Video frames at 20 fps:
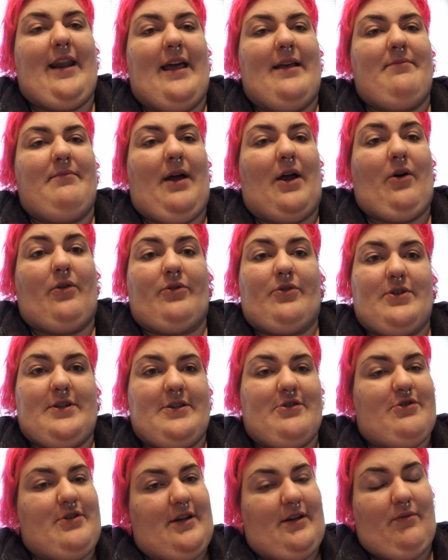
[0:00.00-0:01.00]
And my older
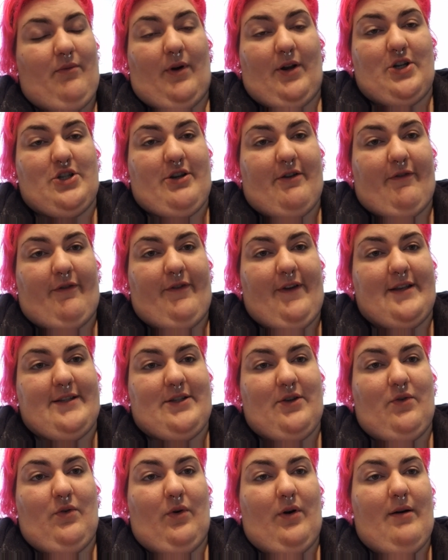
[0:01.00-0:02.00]
sister didn't want to shove her face
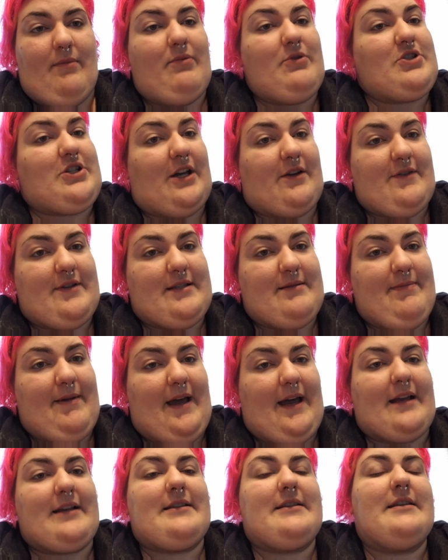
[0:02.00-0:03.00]
in Cool Whip, which I
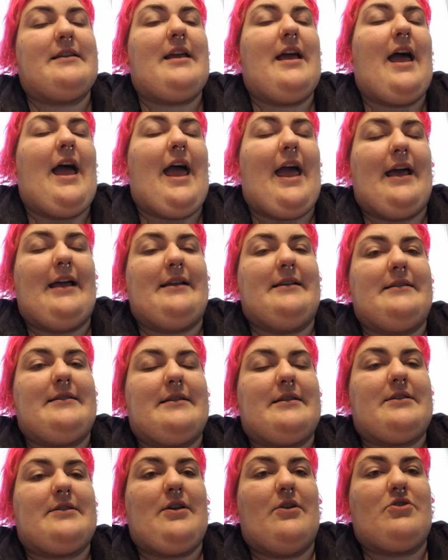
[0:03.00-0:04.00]
respect, and
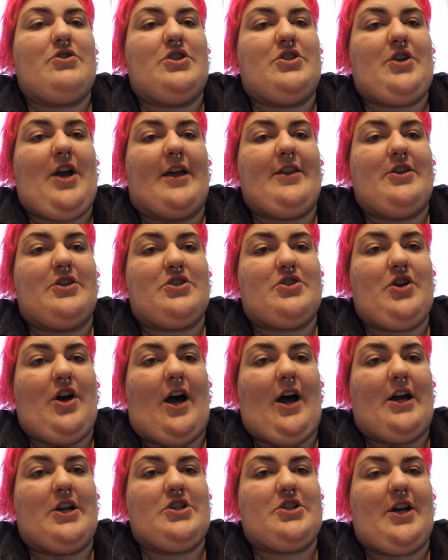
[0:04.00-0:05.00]
so she tried the
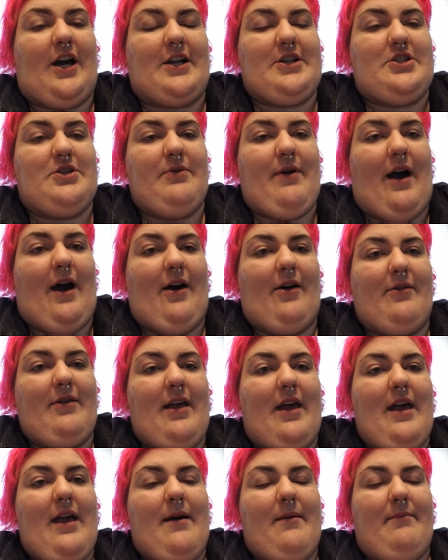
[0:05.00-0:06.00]
straw. She got 2 out.
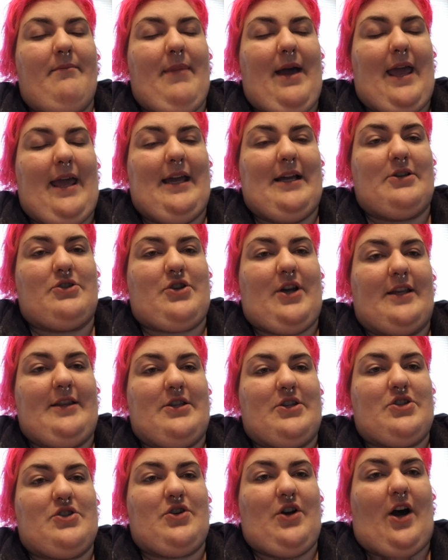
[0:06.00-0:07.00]
My aunt tried
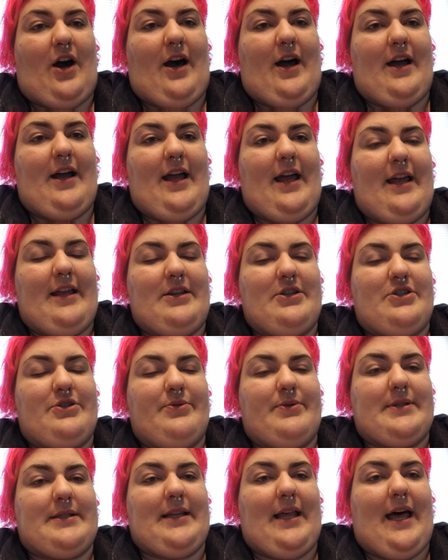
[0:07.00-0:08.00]
the straw, and she
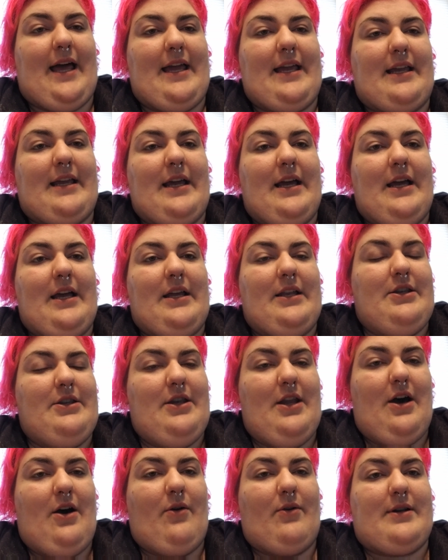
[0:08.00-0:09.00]
was like,
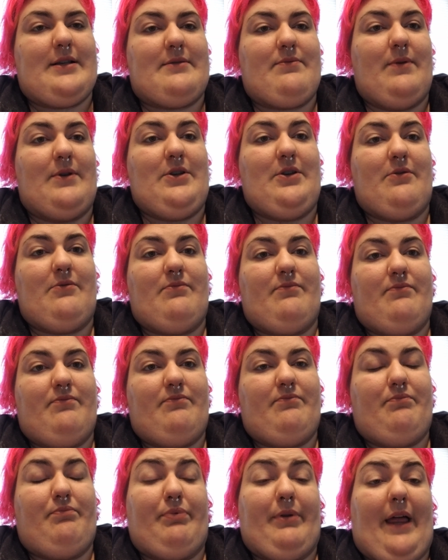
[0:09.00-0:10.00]
no, because when you
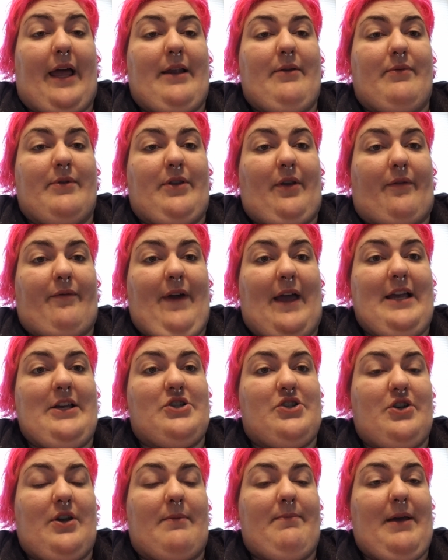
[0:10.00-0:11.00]
played with your
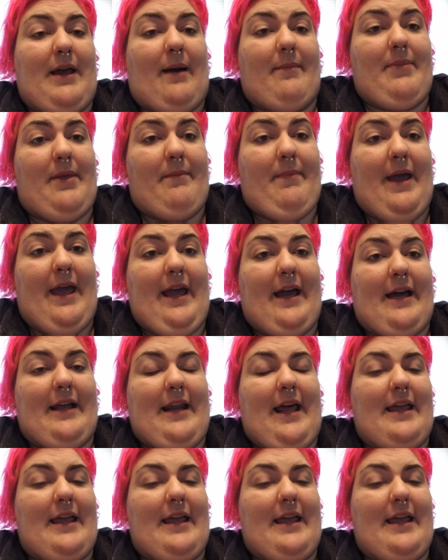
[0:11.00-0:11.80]
face, you could pick up the pan.